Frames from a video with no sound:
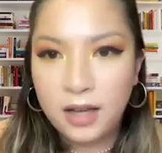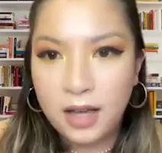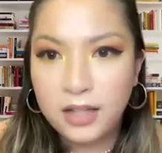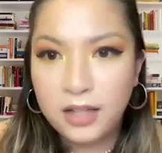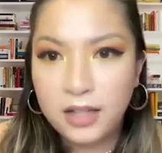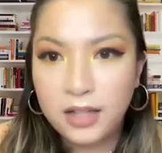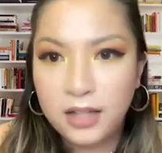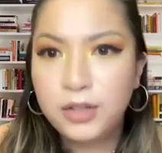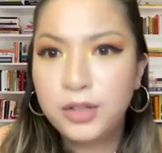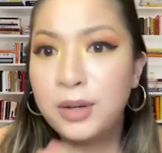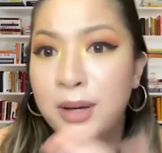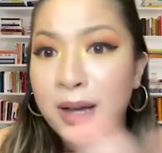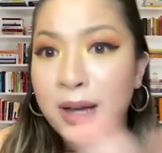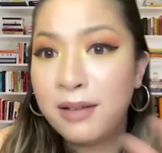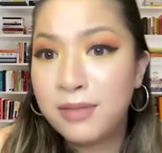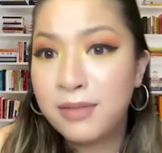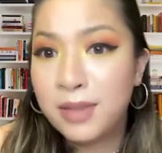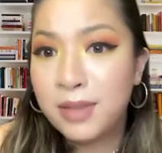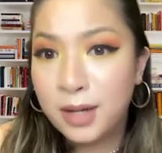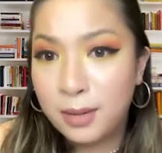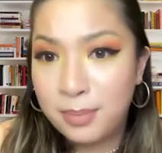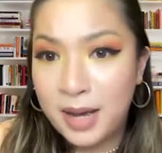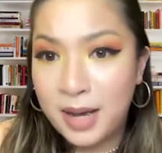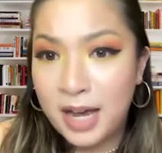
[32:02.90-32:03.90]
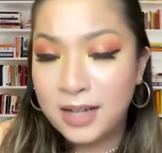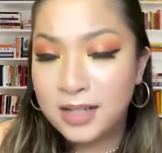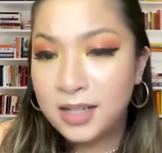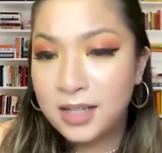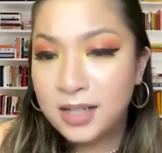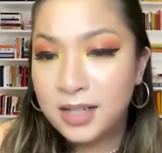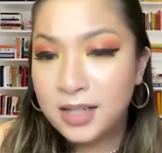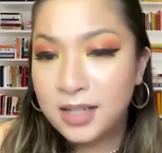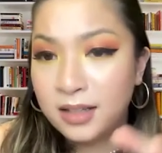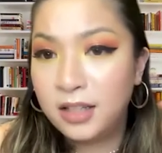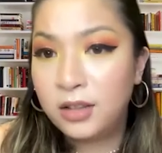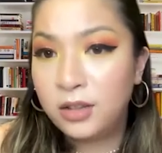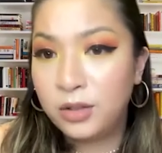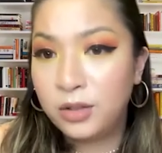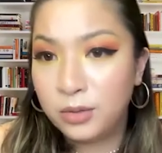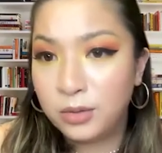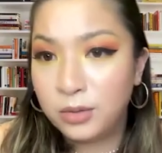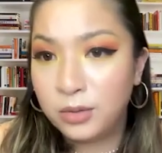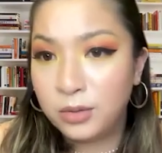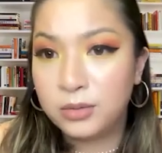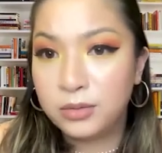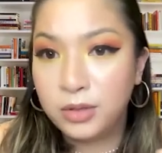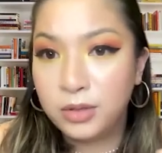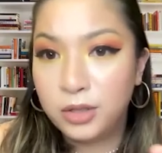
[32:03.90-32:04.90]
and do you have the capacity
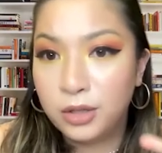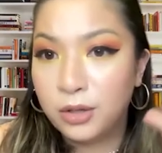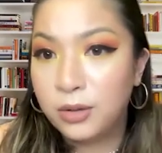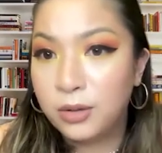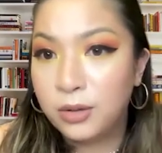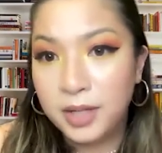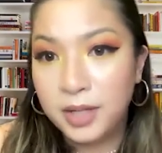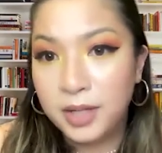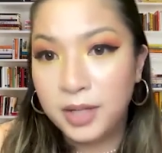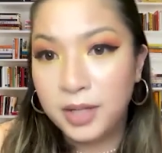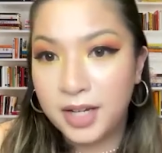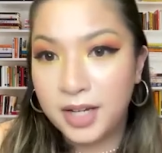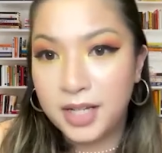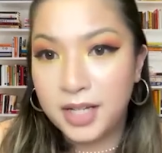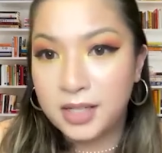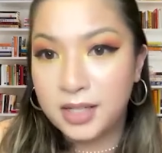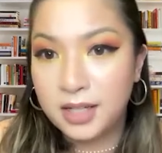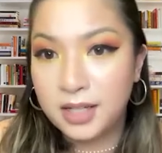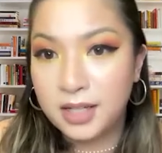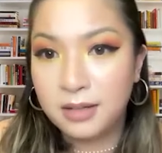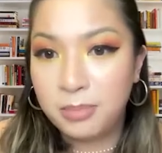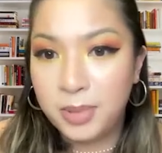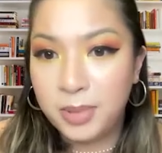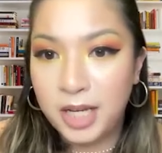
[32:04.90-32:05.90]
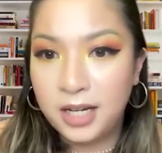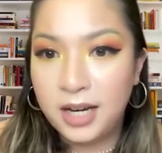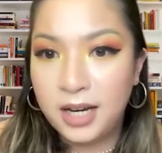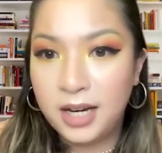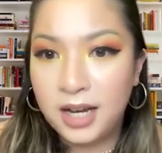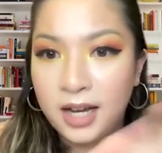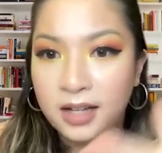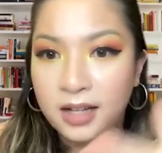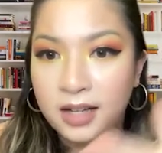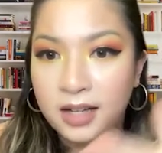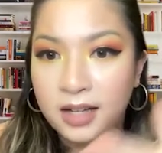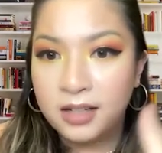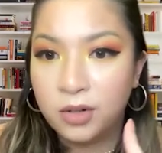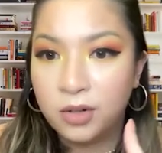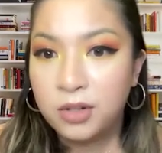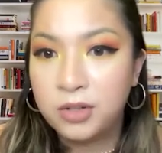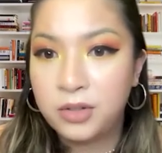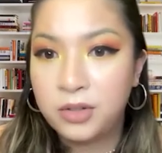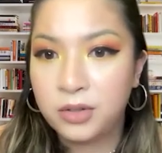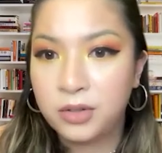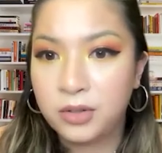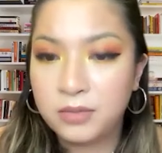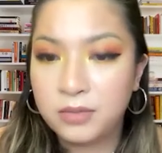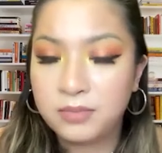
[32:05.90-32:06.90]
to, invest in paid ads
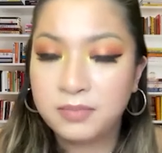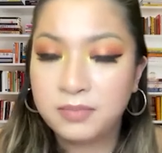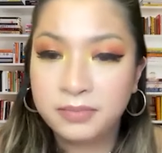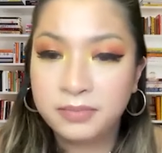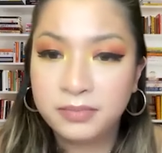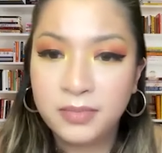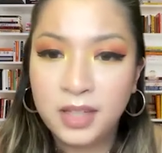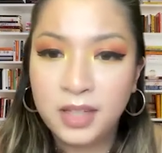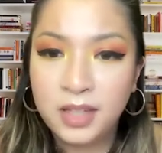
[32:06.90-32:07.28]
also?